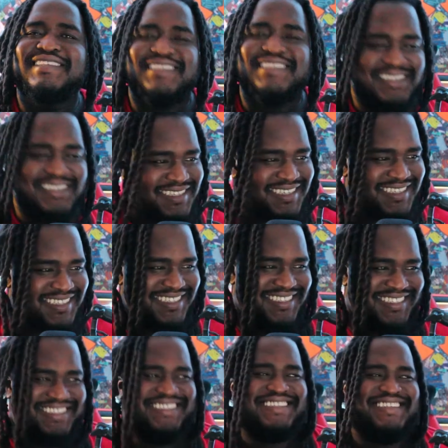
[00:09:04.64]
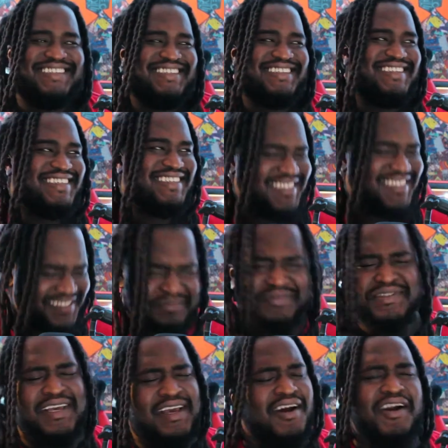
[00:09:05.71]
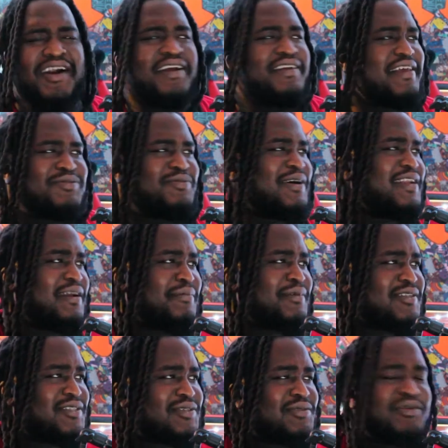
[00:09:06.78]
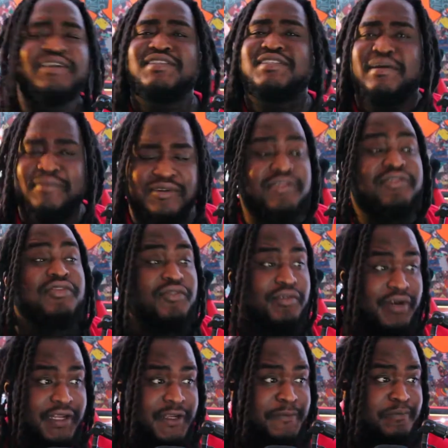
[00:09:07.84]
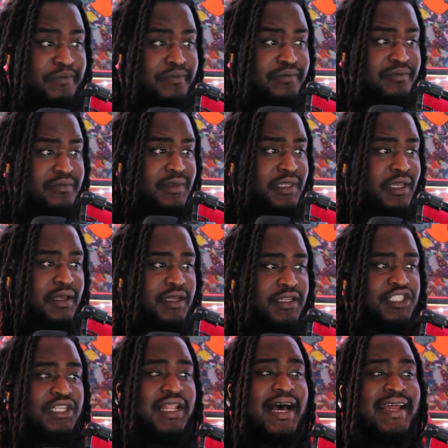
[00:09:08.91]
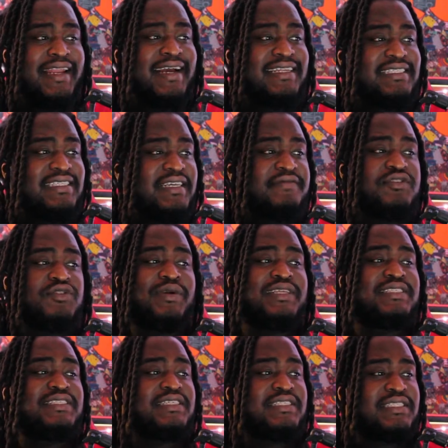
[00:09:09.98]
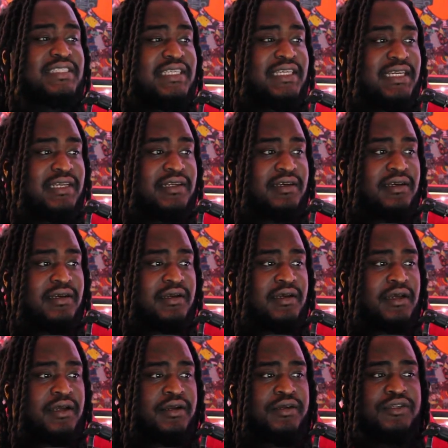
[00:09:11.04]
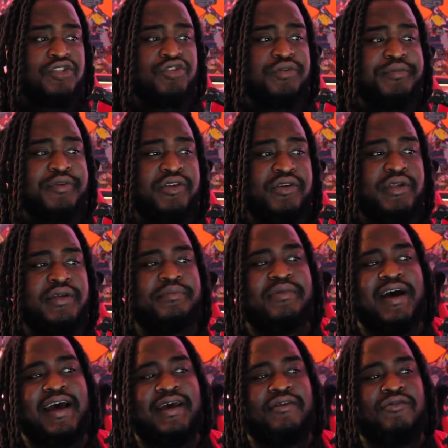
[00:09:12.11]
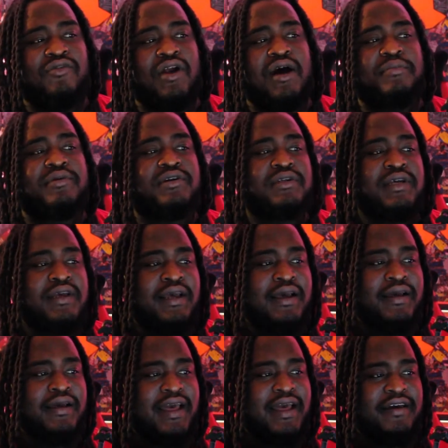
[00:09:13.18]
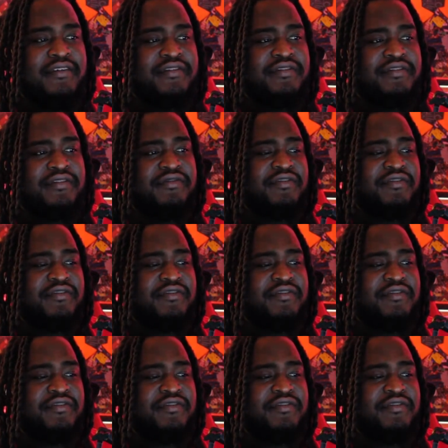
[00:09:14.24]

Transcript: listen. All right, that's what, number 2. Here's number 3. July 19, 2016. Contributed by Robert F.